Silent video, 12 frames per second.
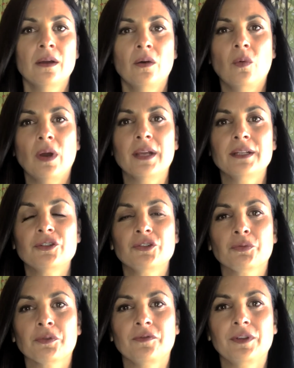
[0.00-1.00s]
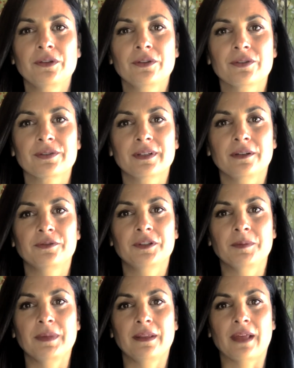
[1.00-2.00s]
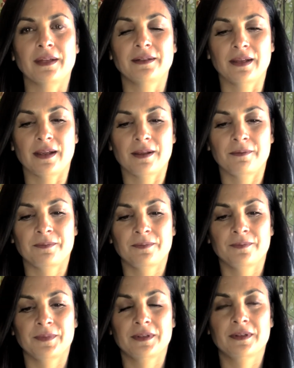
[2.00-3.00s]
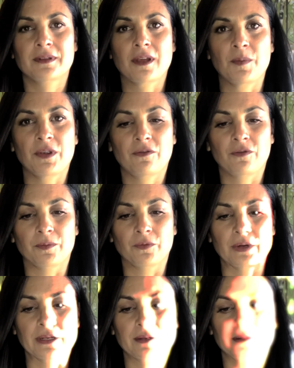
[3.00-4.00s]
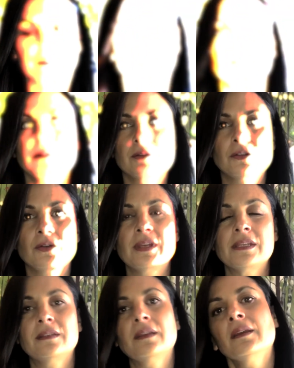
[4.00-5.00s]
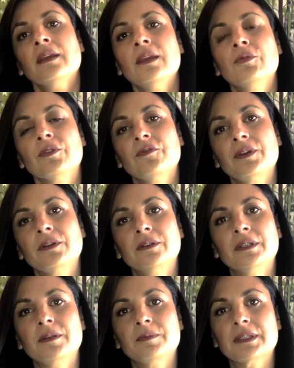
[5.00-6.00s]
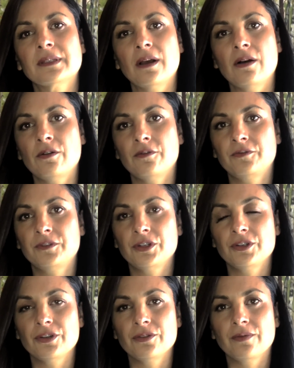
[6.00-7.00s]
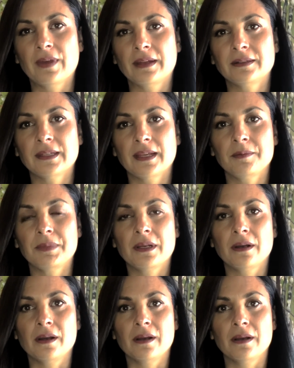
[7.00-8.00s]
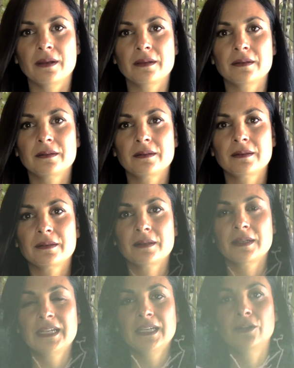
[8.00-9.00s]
Why did you reveal yourself to me that day? This is coming from Rick. So he's saying he revealed himself to you that day because he